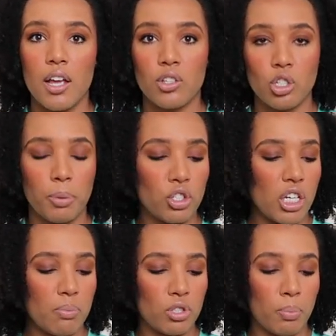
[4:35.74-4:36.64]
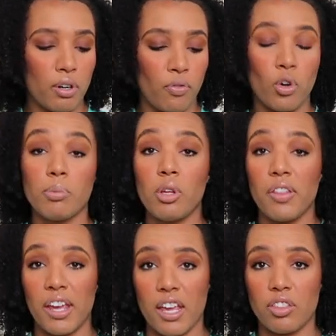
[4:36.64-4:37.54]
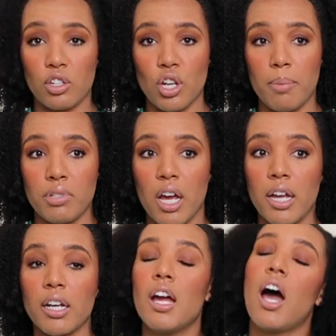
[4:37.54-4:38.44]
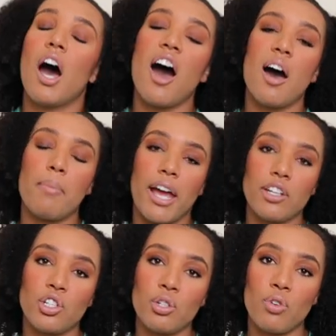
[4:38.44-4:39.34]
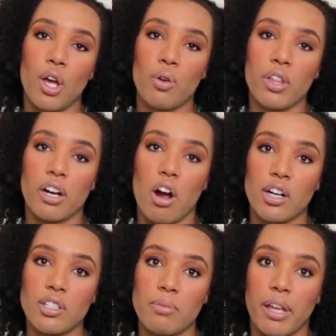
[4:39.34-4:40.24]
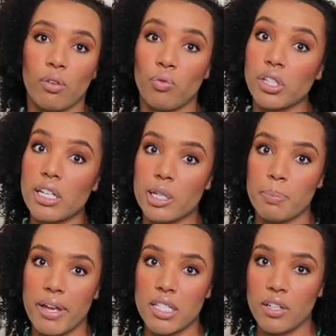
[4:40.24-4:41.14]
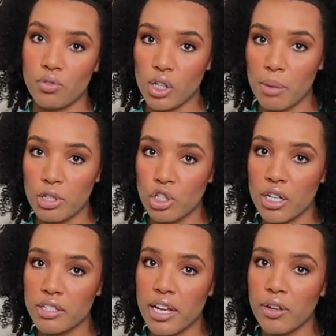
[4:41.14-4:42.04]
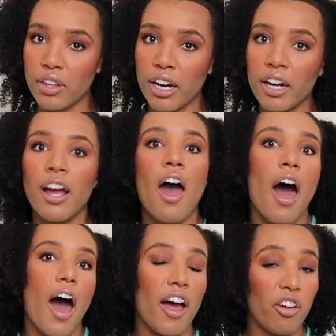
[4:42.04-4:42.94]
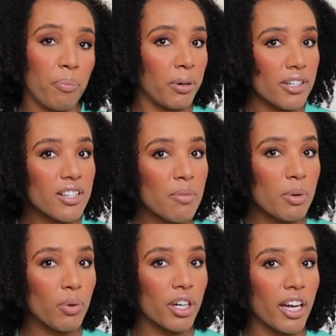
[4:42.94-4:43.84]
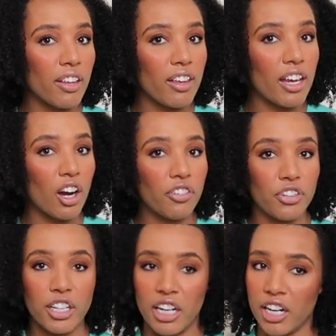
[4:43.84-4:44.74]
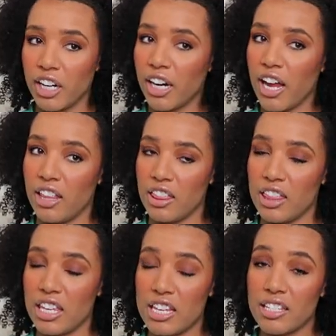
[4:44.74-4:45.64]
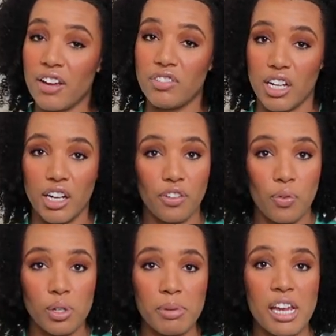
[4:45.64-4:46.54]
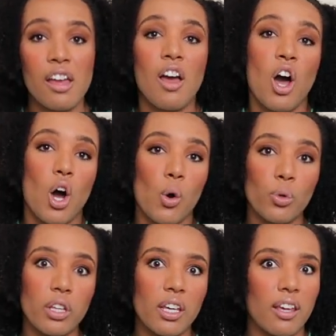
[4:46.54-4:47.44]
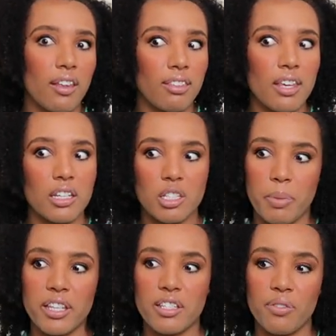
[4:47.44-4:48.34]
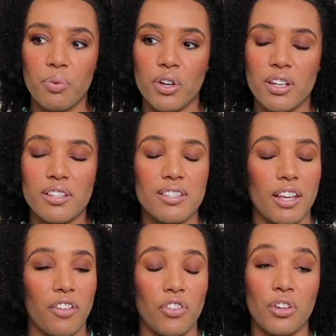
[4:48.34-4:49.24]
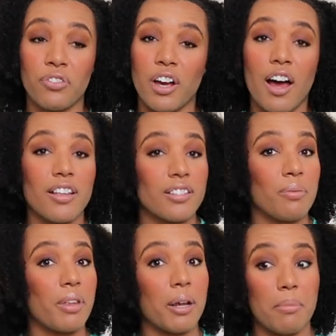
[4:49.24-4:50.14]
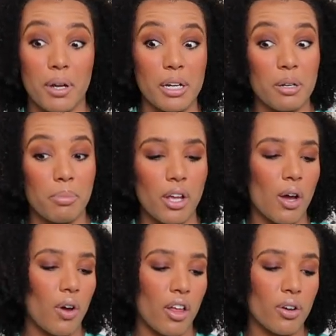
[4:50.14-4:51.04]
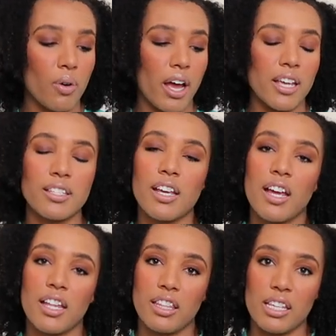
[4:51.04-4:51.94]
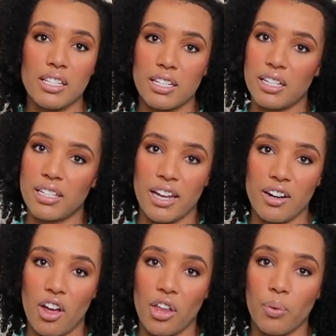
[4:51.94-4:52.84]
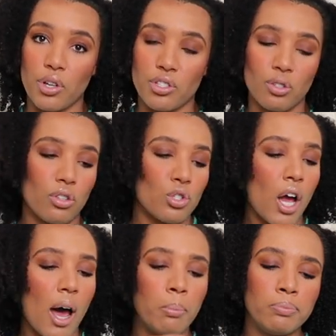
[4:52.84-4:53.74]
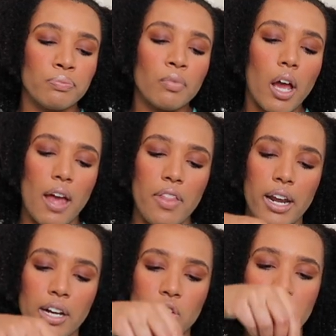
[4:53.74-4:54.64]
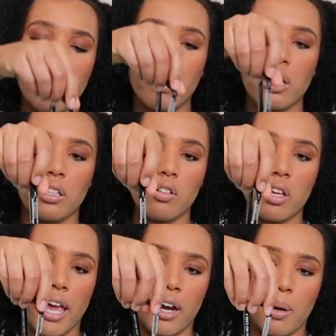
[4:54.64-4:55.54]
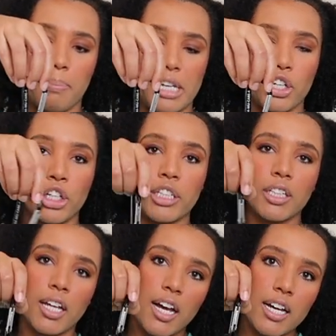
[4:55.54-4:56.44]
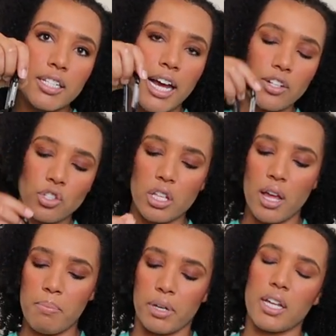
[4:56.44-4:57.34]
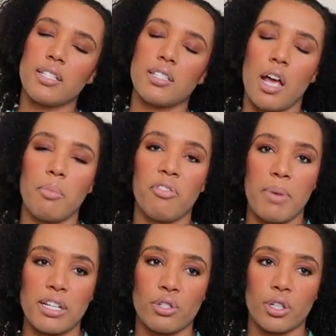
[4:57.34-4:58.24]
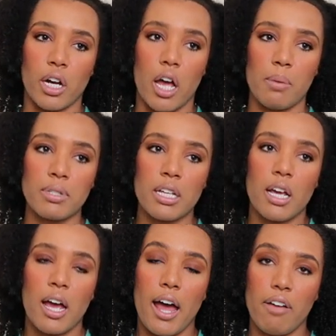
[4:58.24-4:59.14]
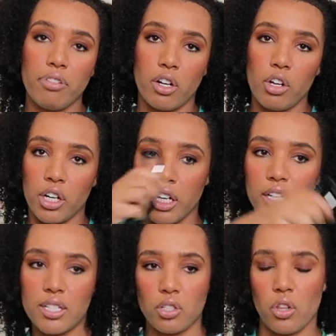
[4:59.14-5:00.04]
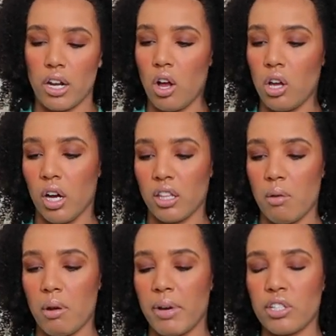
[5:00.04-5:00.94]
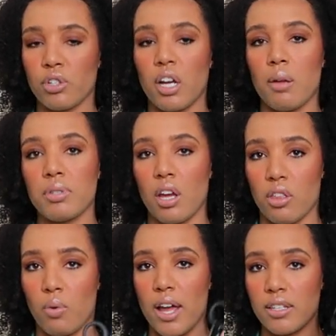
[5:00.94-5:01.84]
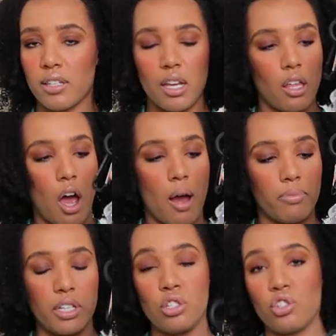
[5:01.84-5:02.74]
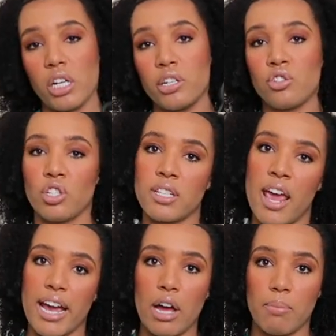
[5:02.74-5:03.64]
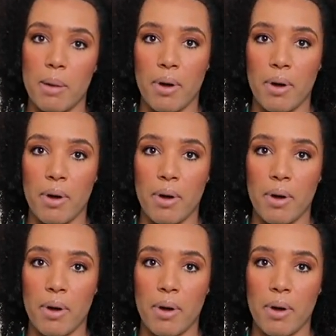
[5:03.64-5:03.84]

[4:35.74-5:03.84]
Super cheap, super affordable. They get the job done. Um, I do know there are some like really expensive trauma shears out there. I personally have been working in the E R for a year and these have done it for me. Only get the expensive ones if you've got some like money to blow. Otherwise, these ten dollar ones do the job. And then I just have like a little carabiner attached to them because some of my scrubs have little hooks, so then I'll hook them on my scrubs. Otherwise, um, these shears just hang out in my